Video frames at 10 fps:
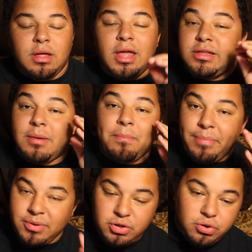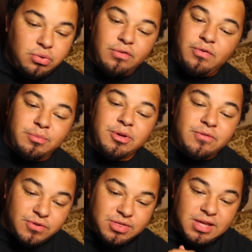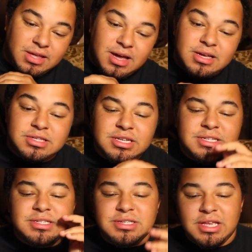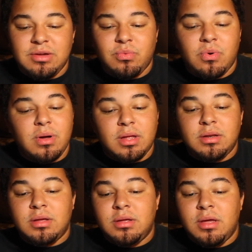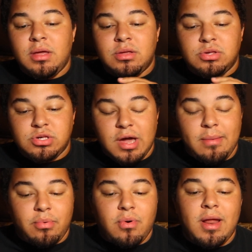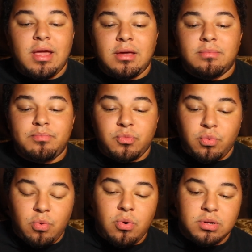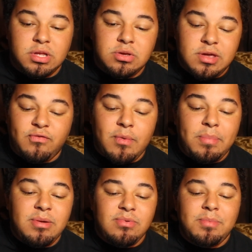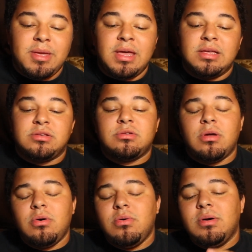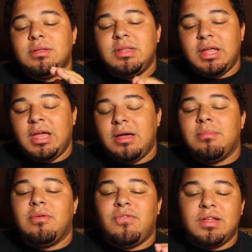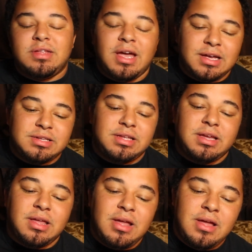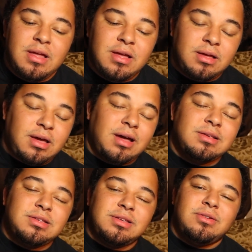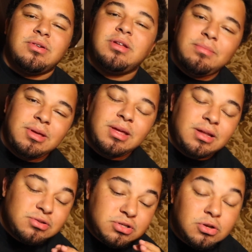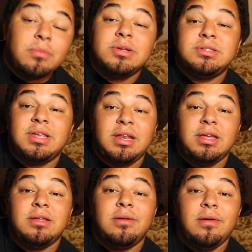it's a beautiful, beautiful thing, guys. This Z one job rank reward that you get from PvP is so damn fantastic. Guys, you're going to be getting so much Zenny,